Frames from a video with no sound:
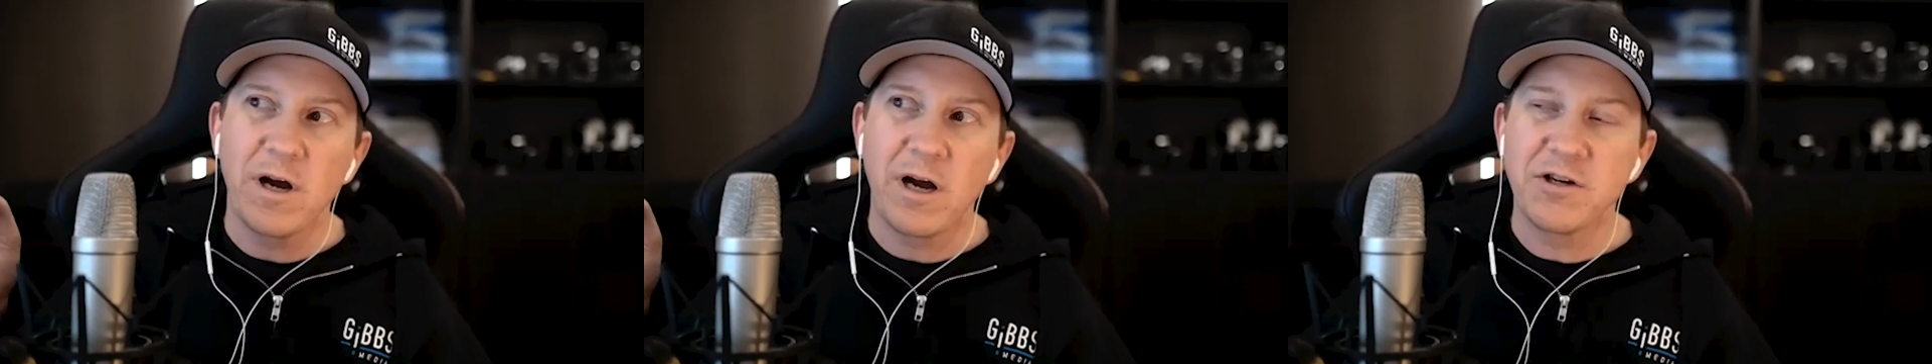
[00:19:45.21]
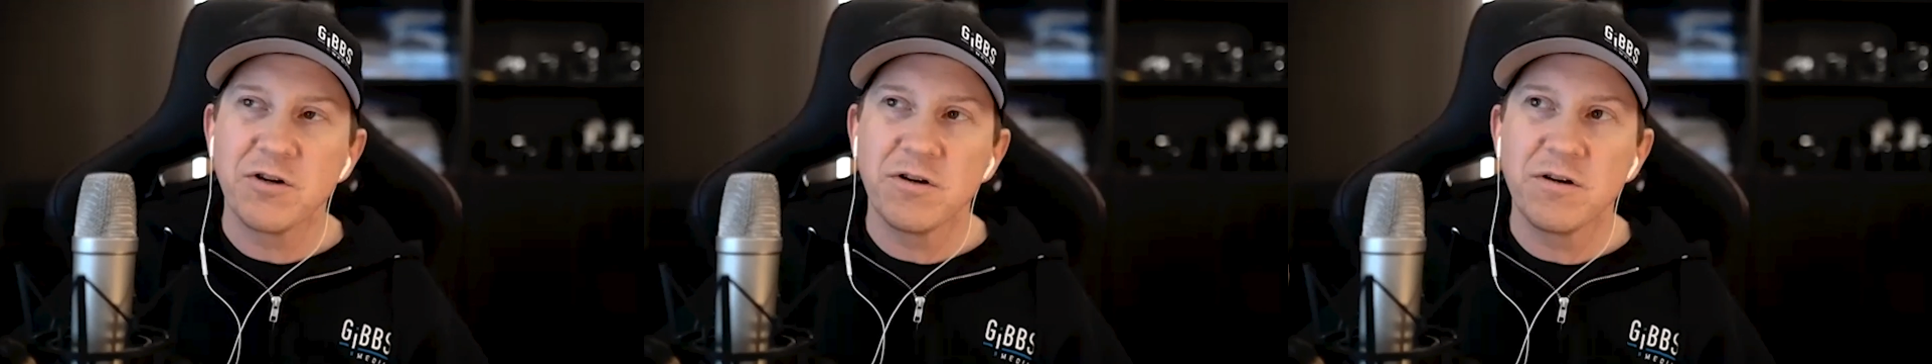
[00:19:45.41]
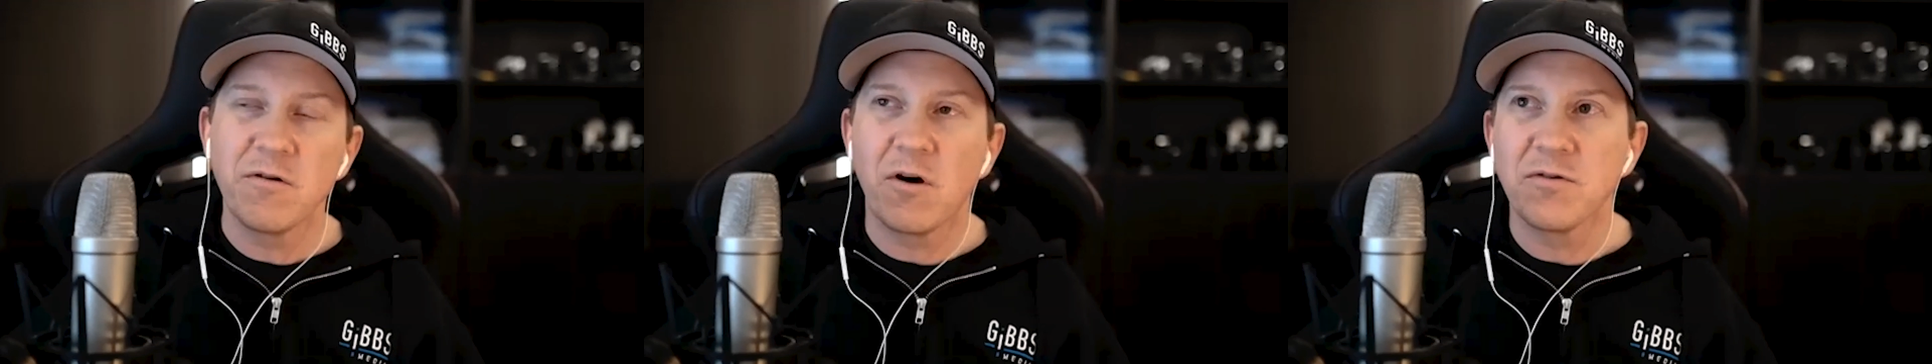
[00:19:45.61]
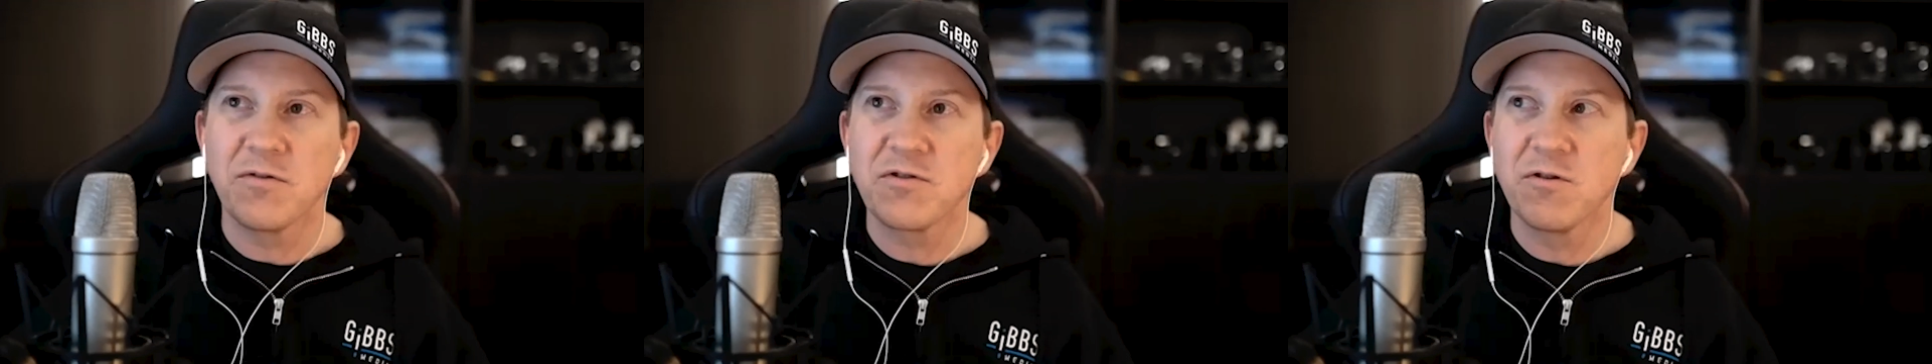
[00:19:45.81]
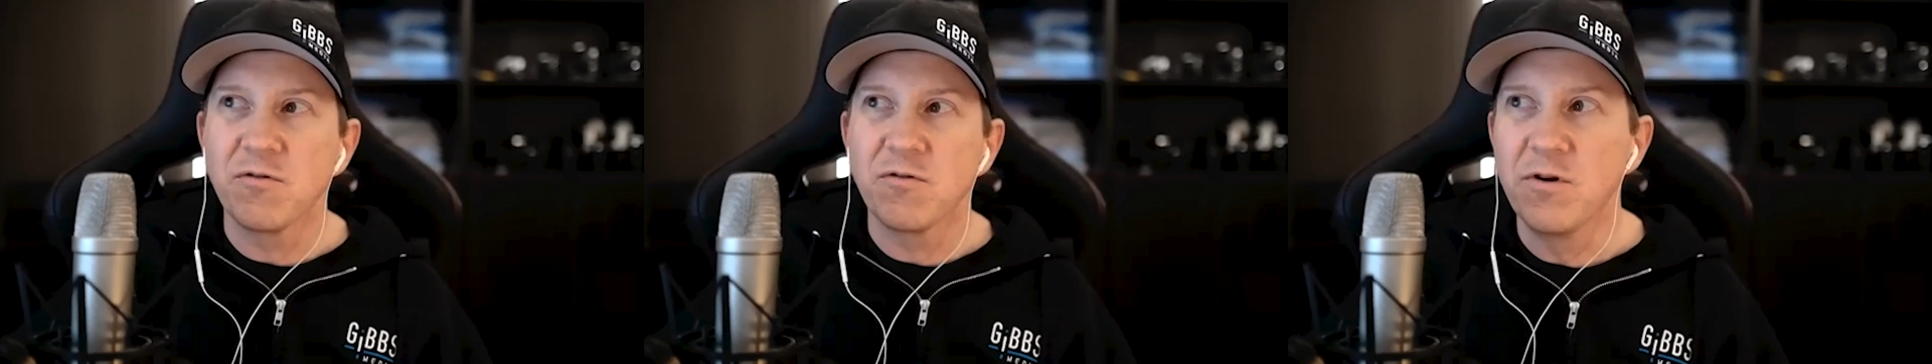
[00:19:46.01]
I should
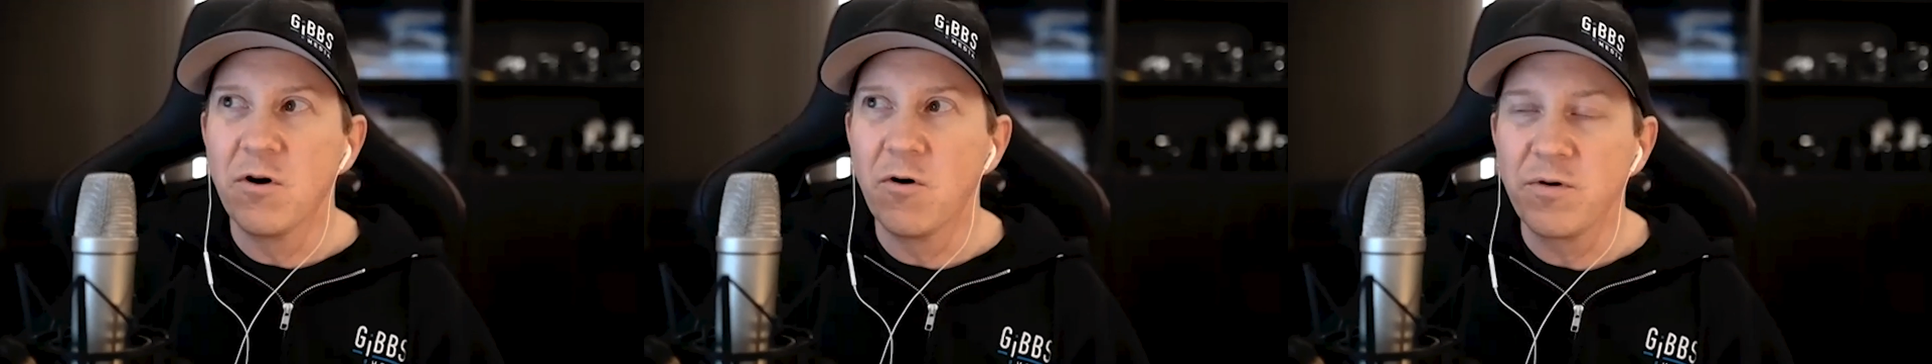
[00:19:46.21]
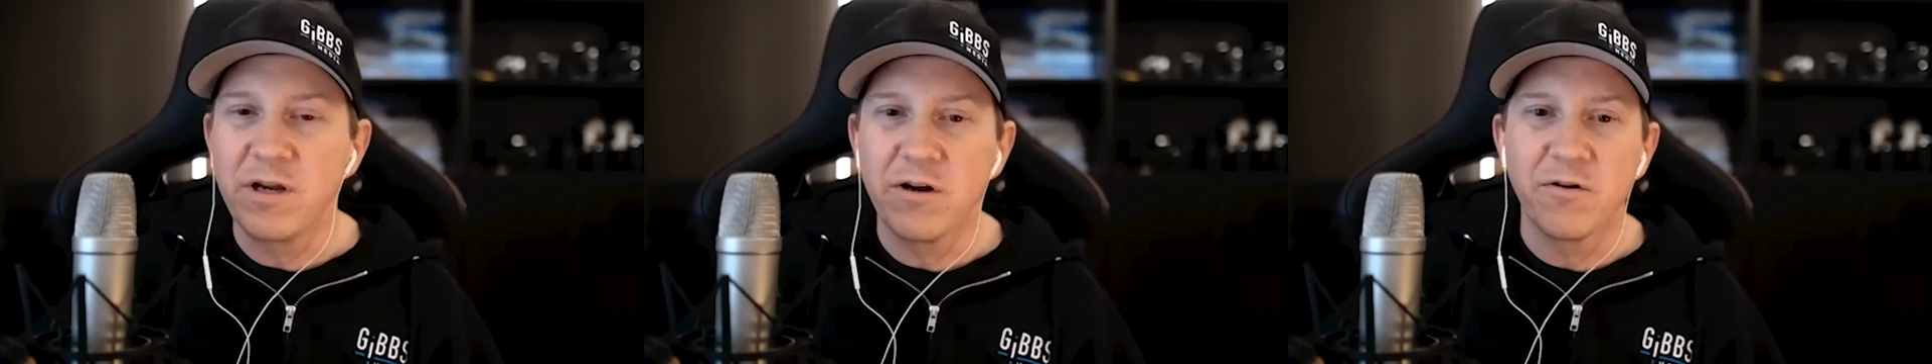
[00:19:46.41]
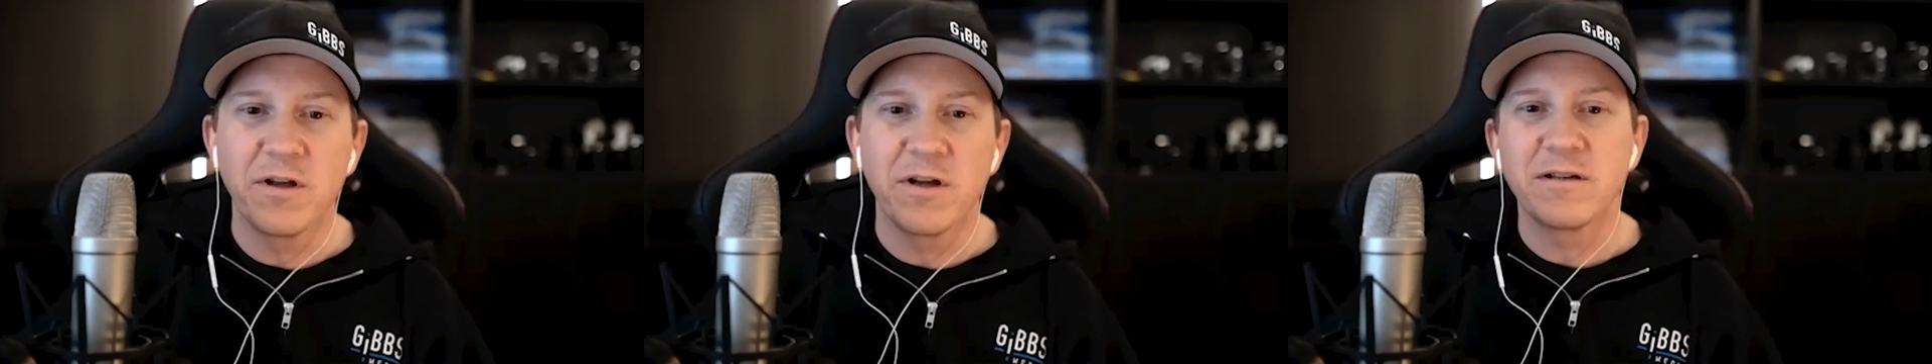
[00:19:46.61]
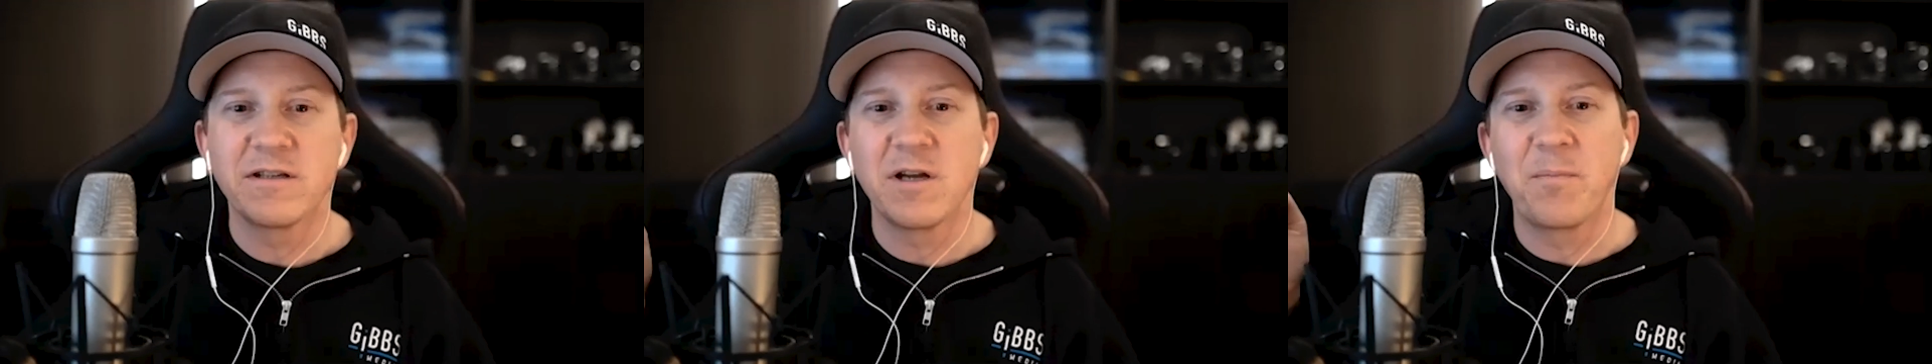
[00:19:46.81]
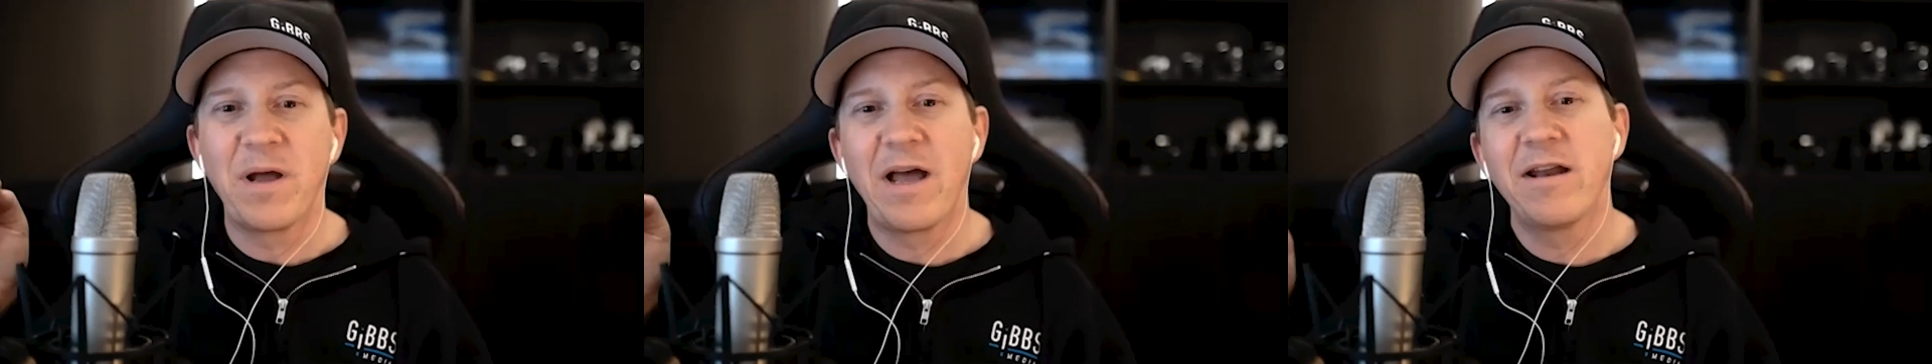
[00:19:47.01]
also note here
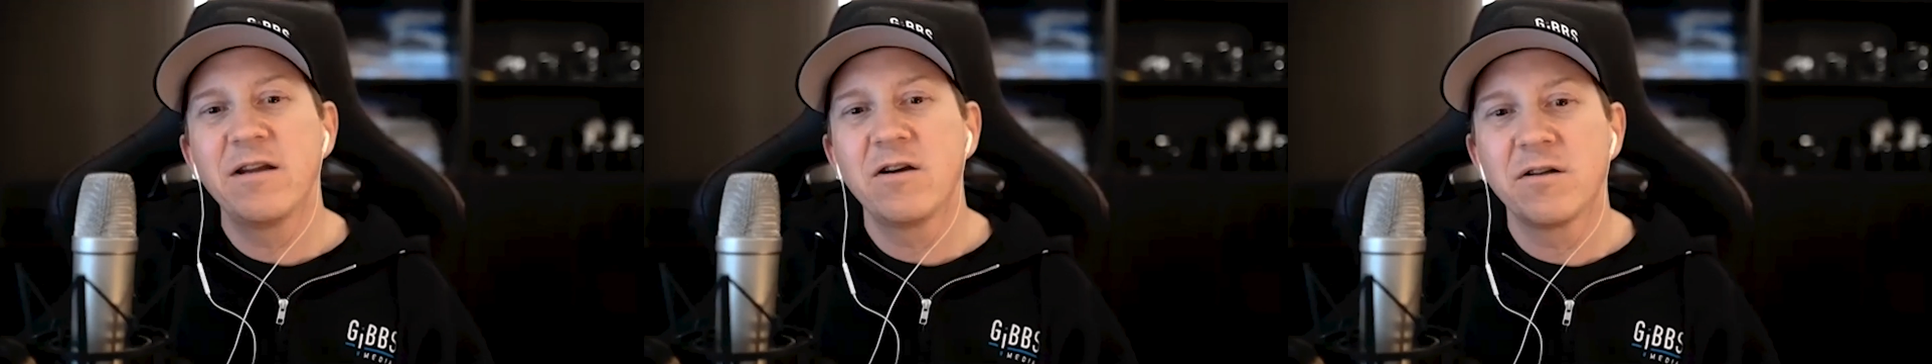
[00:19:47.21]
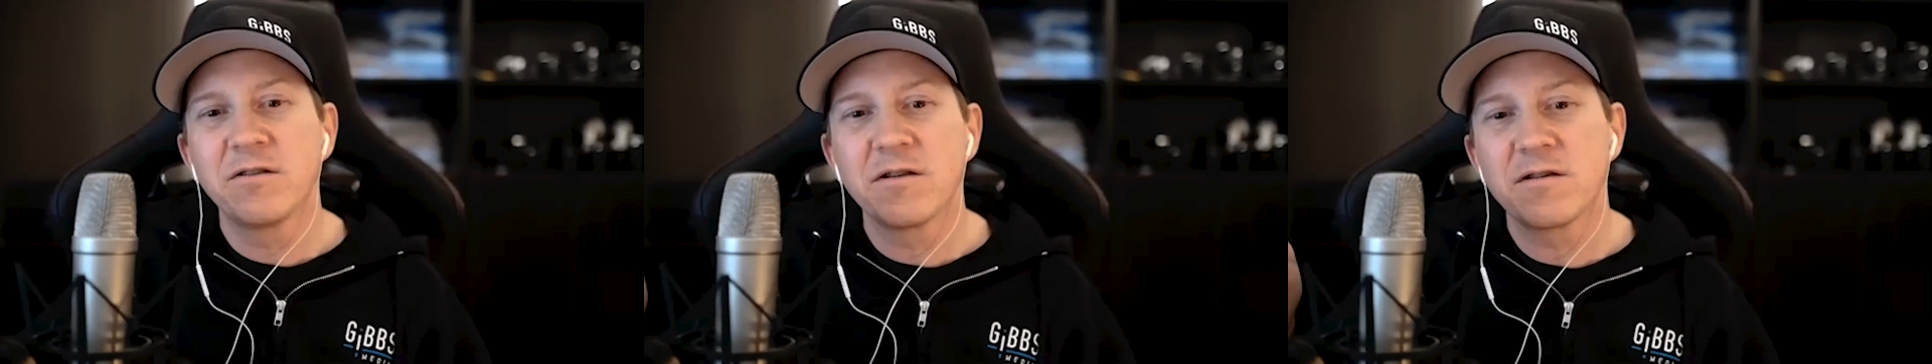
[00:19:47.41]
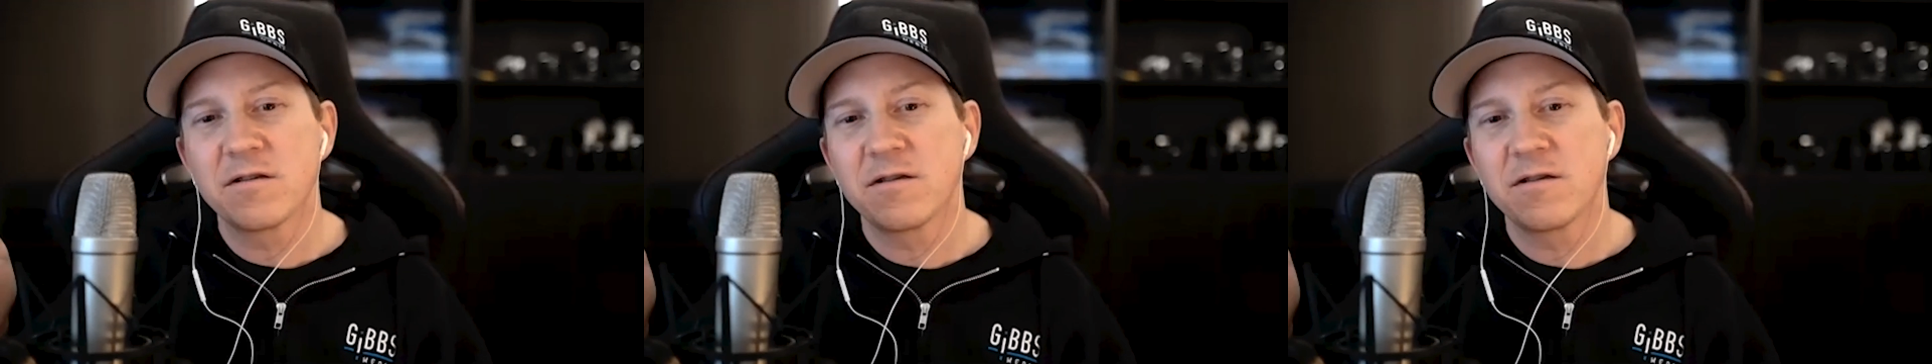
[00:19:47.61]
that depending on the